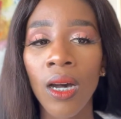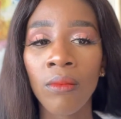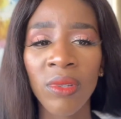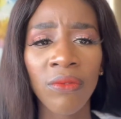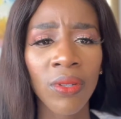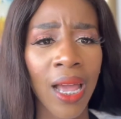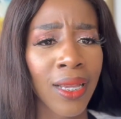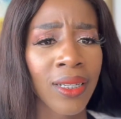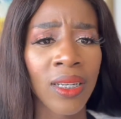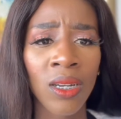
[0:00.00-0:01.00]
If you
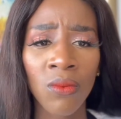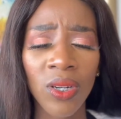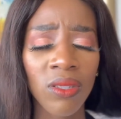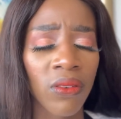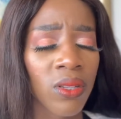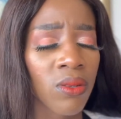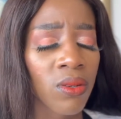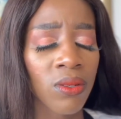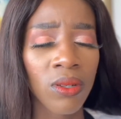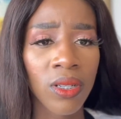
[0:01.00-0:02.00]
like it and it works for you,
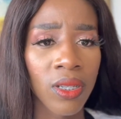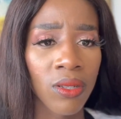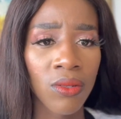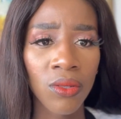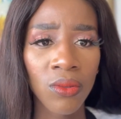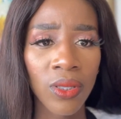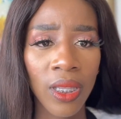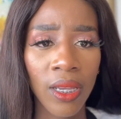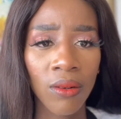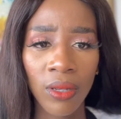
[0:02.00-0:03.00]
girl, continue to use
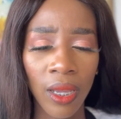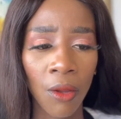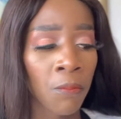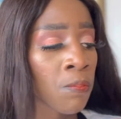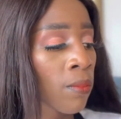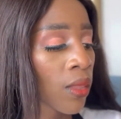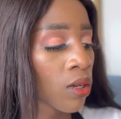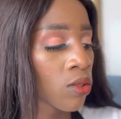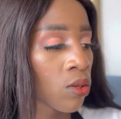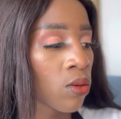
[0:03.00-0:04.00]
that. Okay,
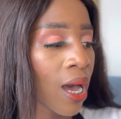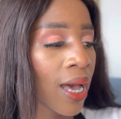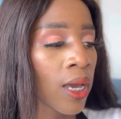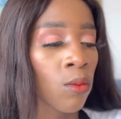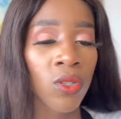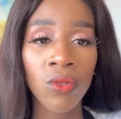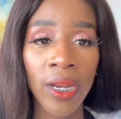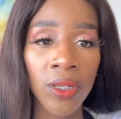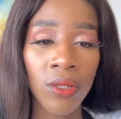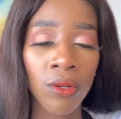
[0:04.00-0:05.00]
so I was
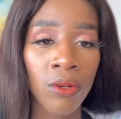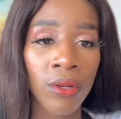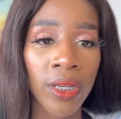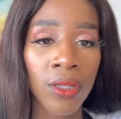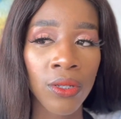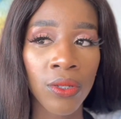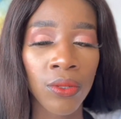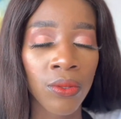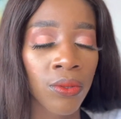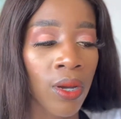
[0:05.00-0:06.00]
trying to go
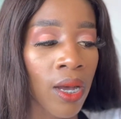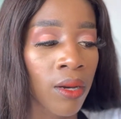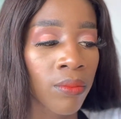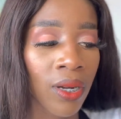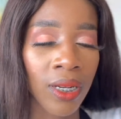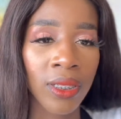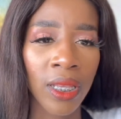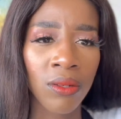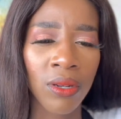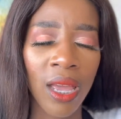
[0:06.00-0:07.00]
into products
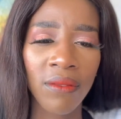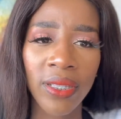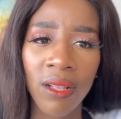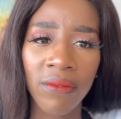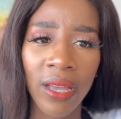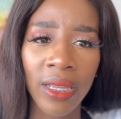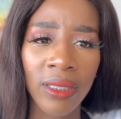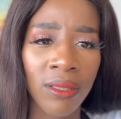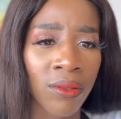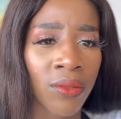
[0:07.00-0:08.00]
that don't have
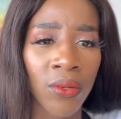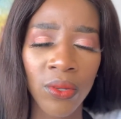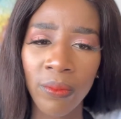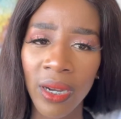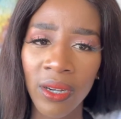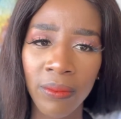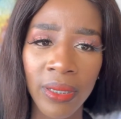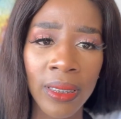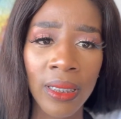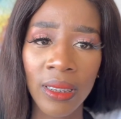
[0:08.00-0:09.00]
sulfides, you know, your
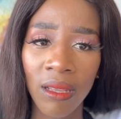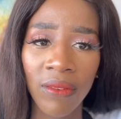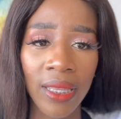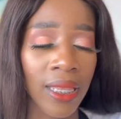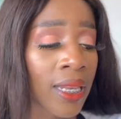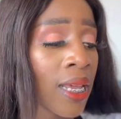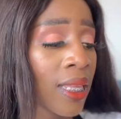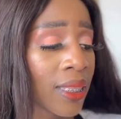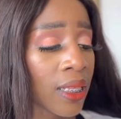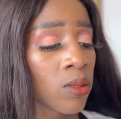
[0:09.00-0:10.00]
parabens and stuff like that.
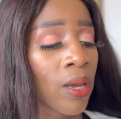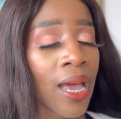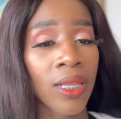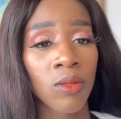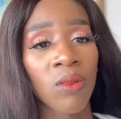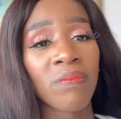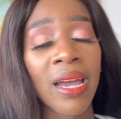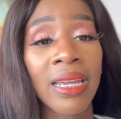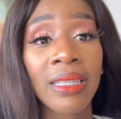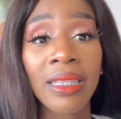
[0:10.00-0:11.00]
That's why I stopped
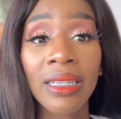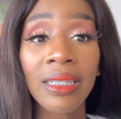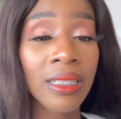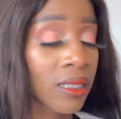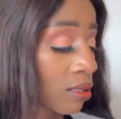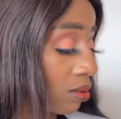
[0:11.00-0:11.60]
buying these.